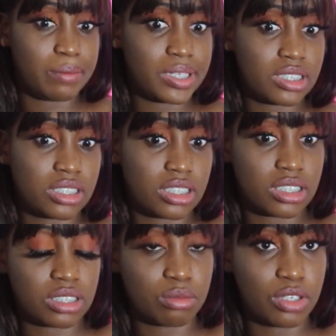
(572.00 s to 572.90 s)
It's
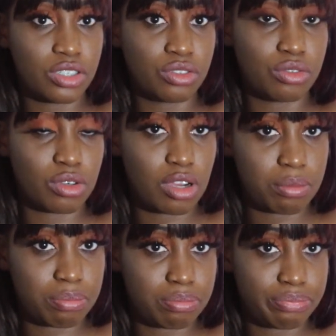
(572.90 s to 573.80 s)
just when you grow
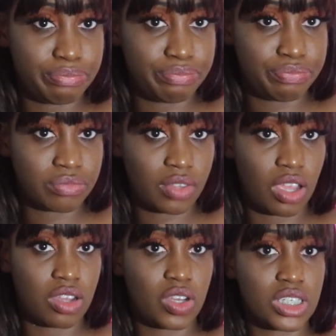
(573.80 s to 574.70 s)
up
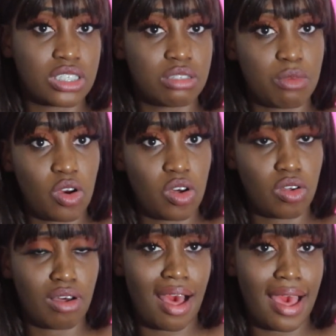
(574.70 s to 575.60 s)
on a
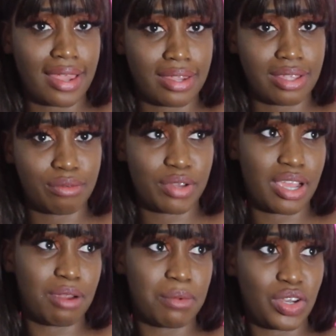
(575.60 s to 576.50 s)
small island where
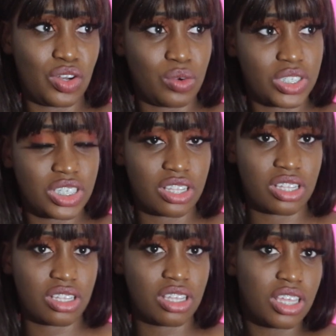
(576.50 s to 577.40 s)
everybody know each
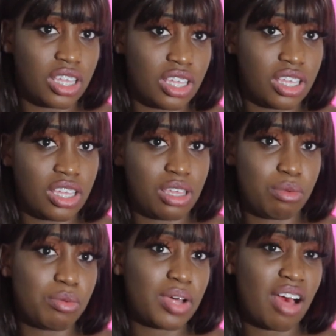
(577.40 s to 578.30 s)
other,
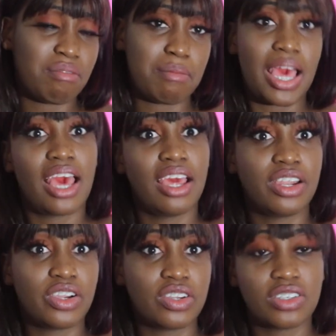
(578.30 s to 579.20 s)
people have
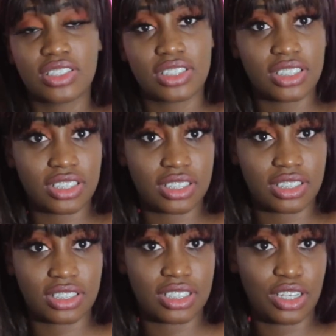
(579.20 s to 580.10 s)
manners, and it's
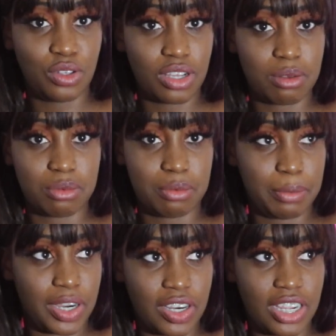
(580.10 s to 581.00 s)
just, and you come to
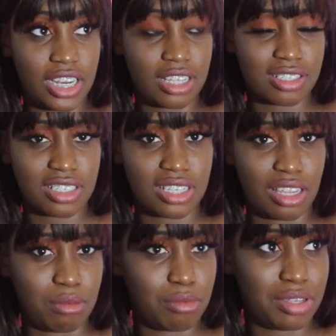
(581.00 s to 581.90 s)
America and it's just
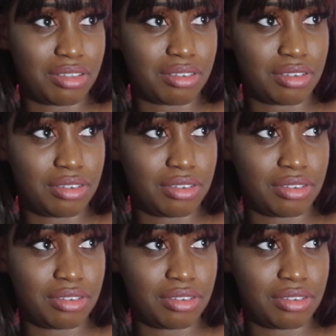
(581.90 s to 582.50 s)
like, what the,